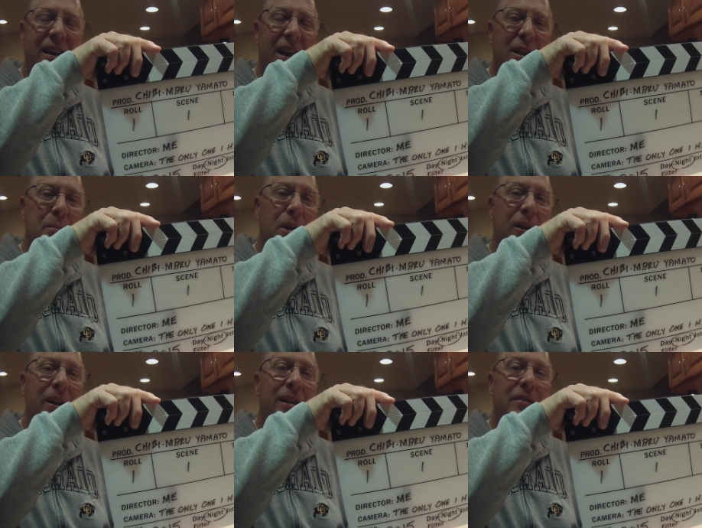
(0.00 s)
in the
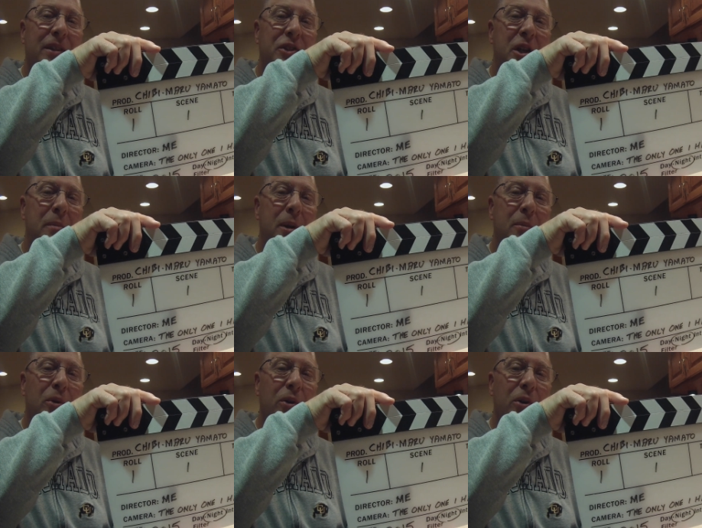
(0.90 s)
building of the
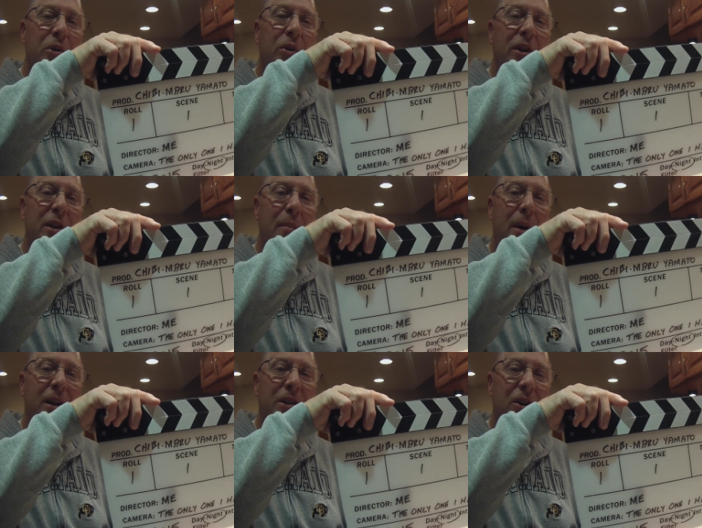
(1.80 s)
Chibi-Maru
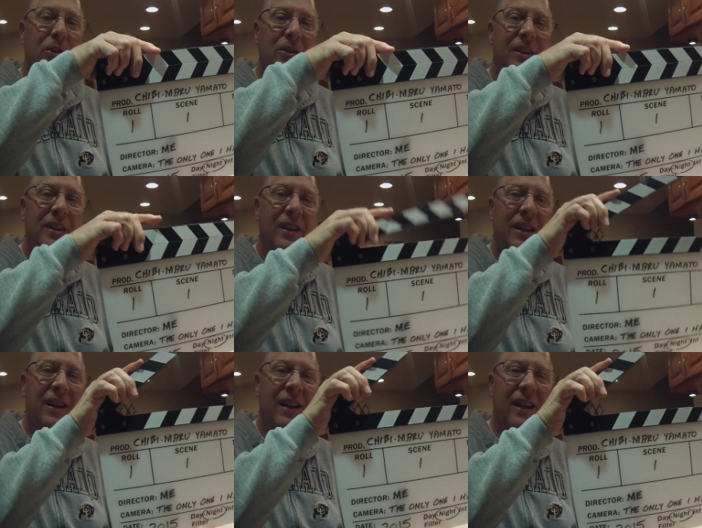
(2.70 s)
Yamato.
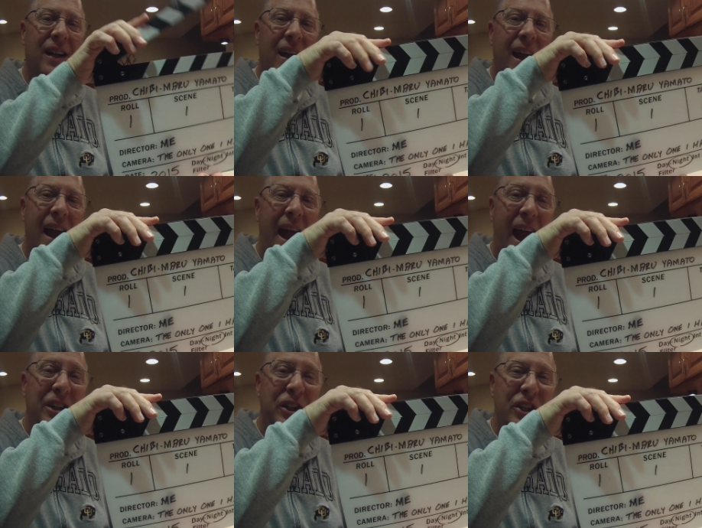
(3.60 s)

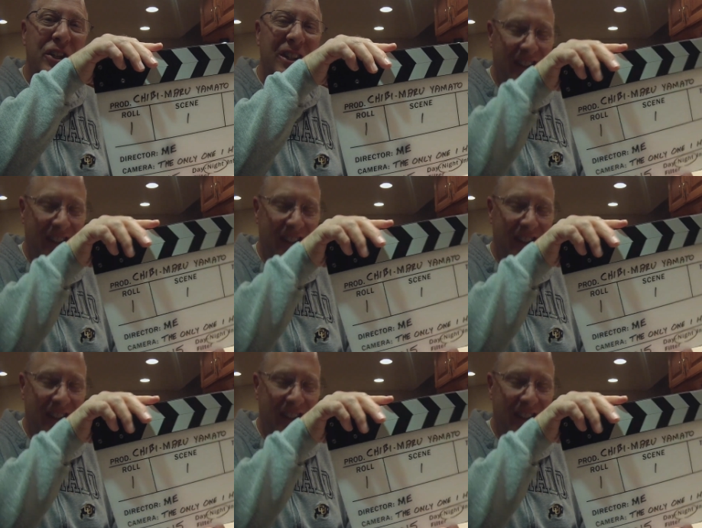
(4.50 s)
Action!